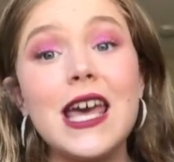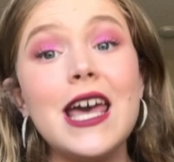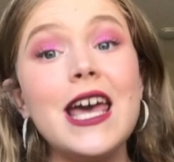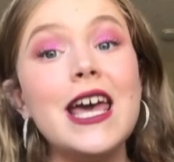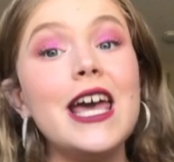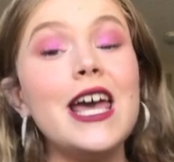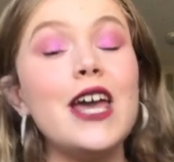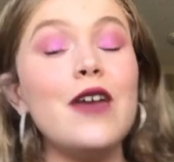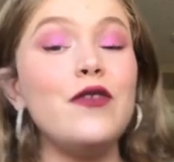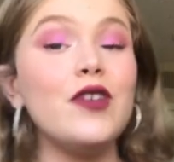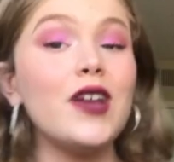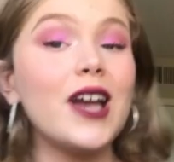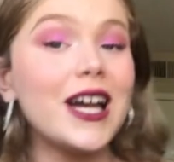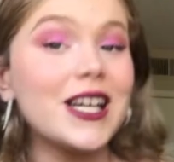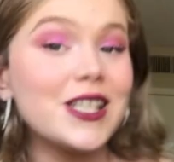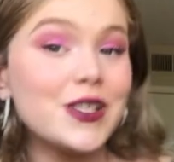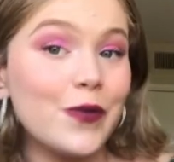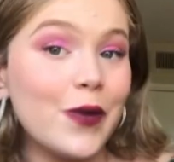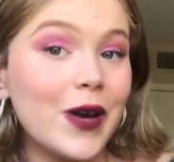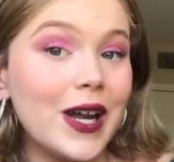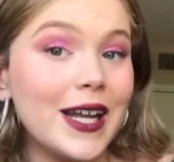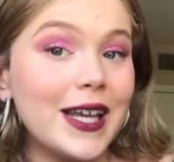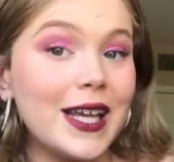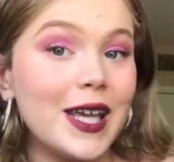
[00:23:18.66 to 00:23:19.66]
If you guys
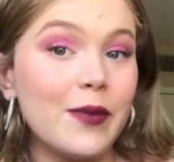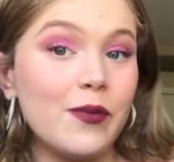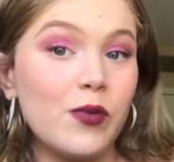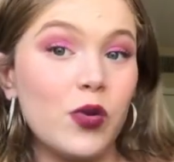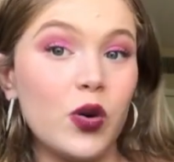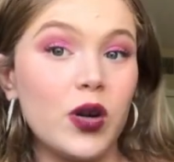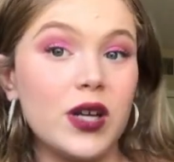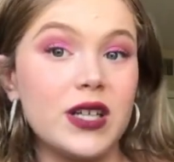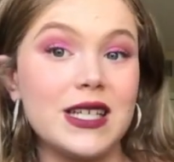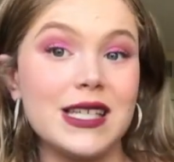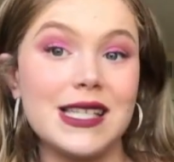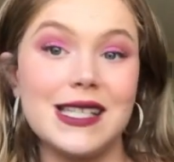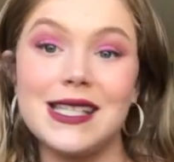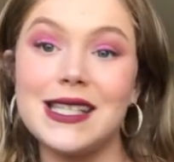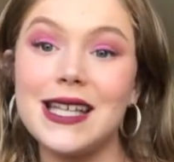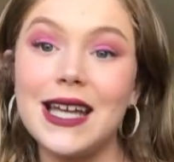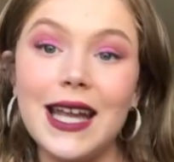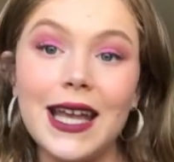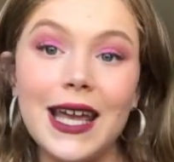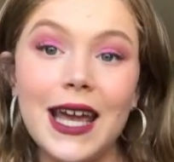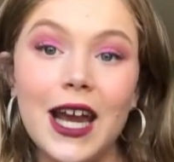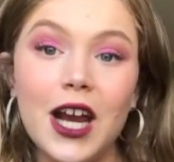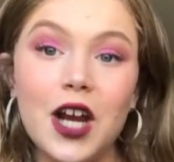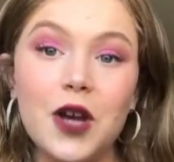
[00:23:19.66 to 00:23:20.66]
want to get more into
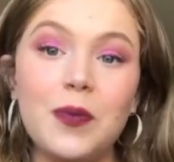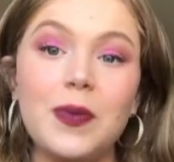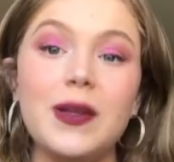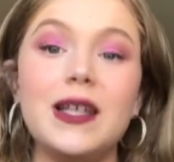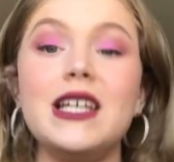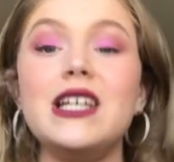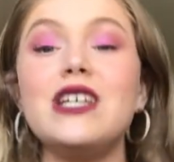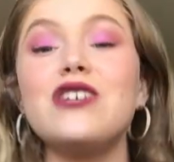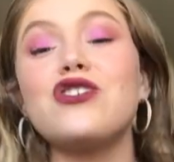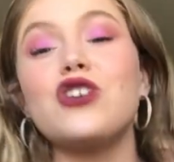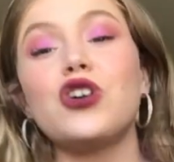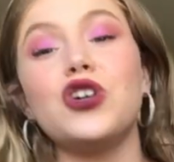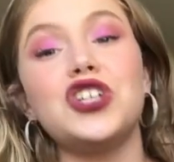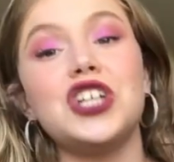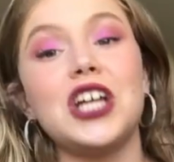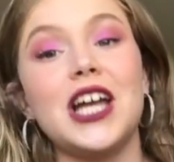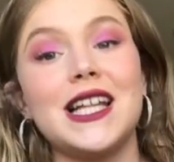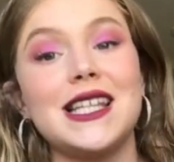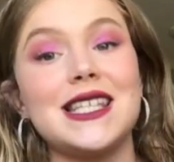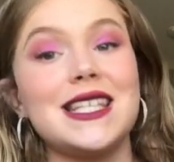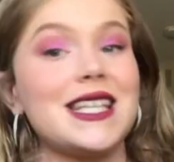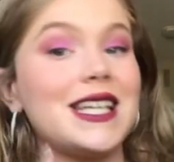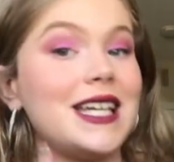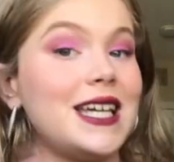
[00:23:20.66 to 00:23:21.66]
skincare, please go look
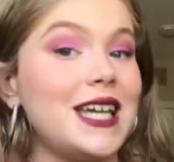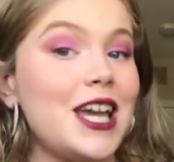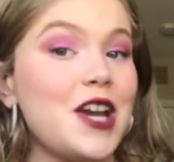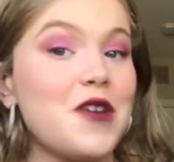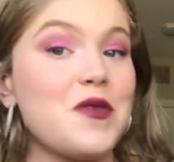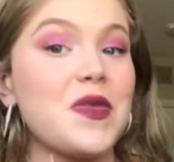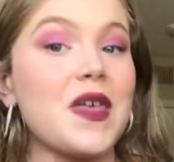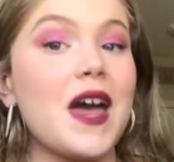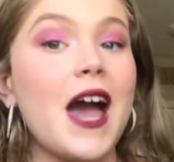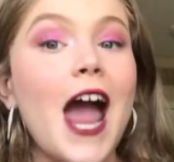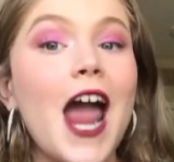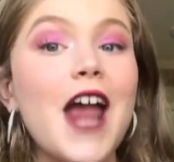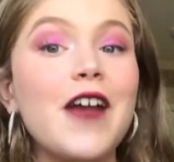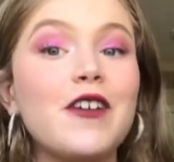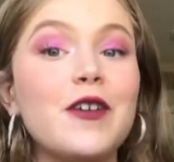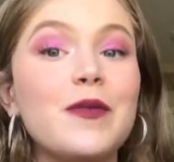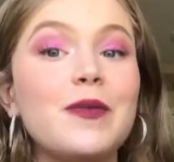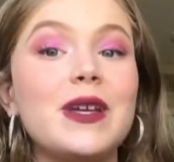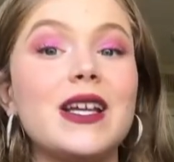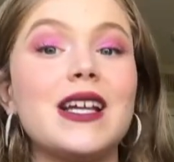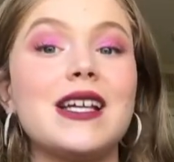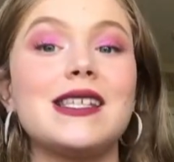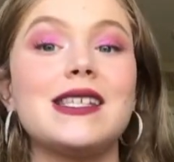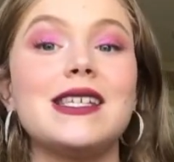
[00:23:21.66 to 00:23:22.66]
at Skincare with Hyram
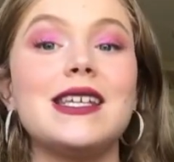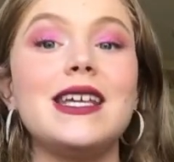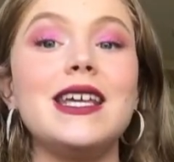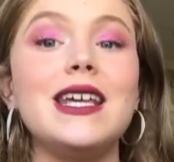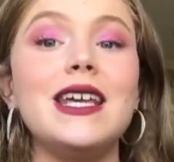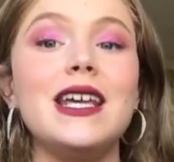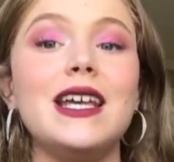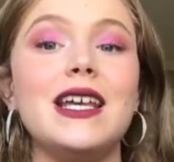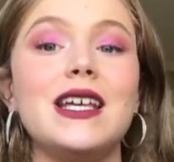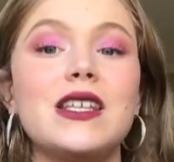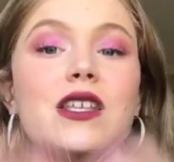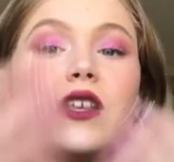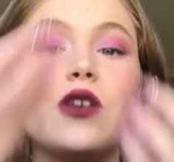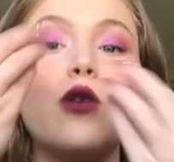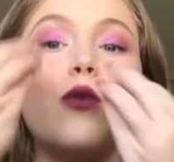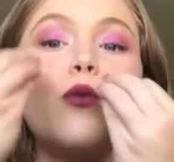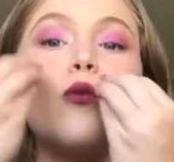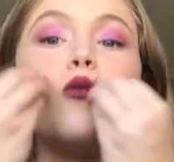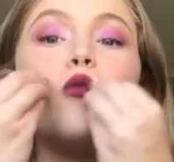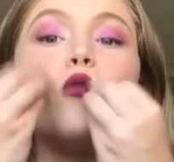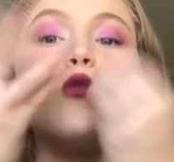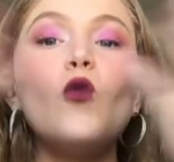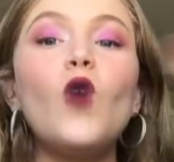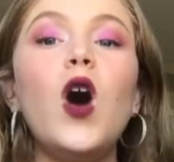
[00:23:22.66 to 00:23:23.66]
because he is
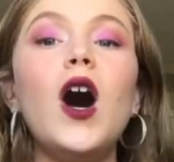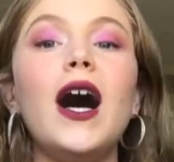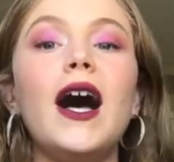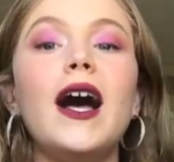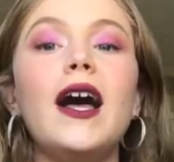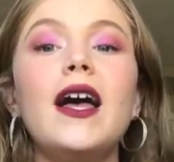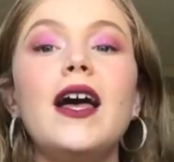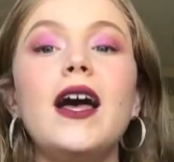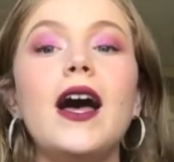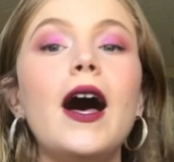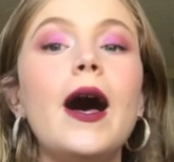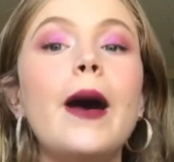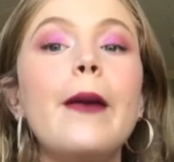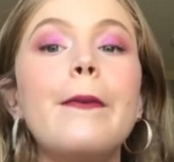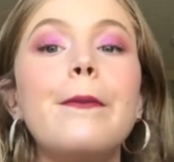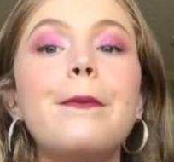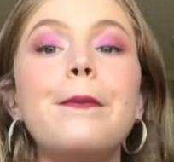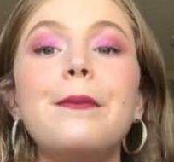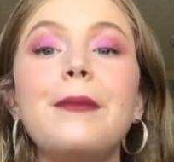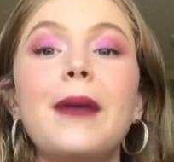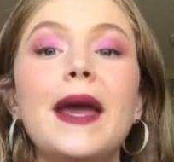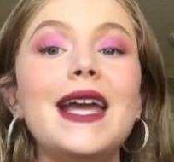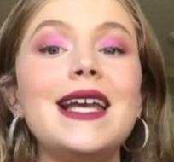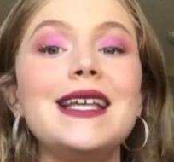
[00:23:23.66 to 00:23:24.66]
mwah,
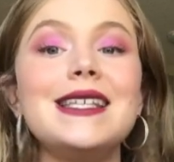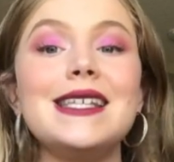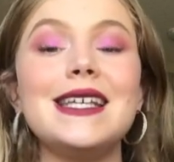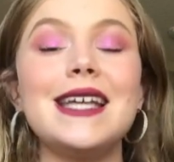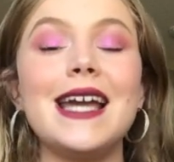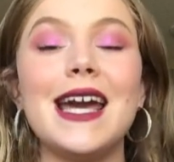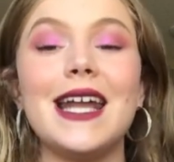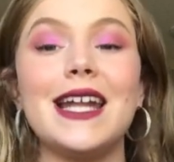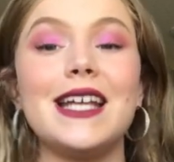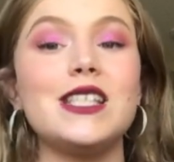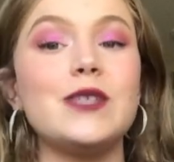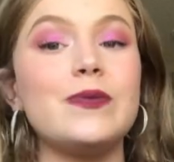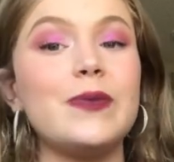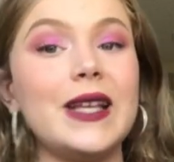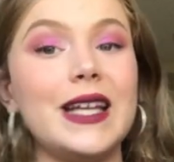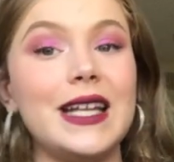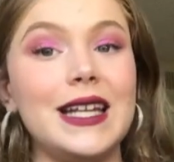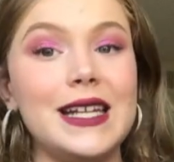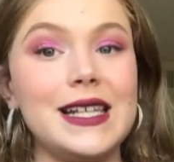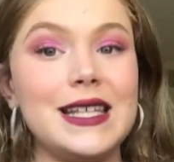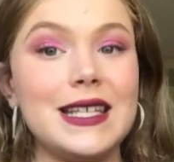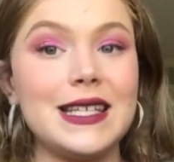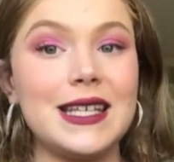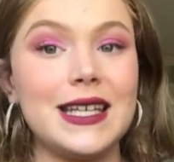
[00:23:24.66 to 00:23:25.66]
amazing at
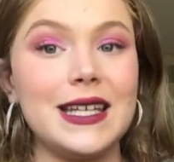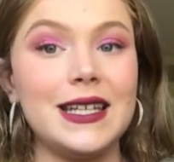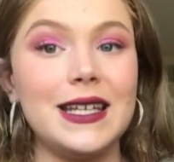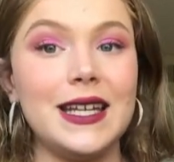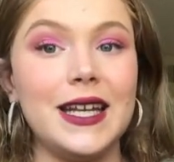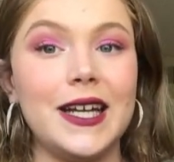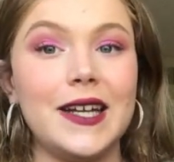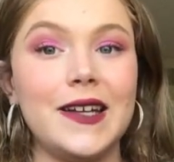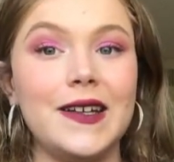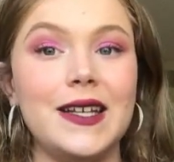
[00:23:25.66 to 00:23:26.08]
explaining skincare.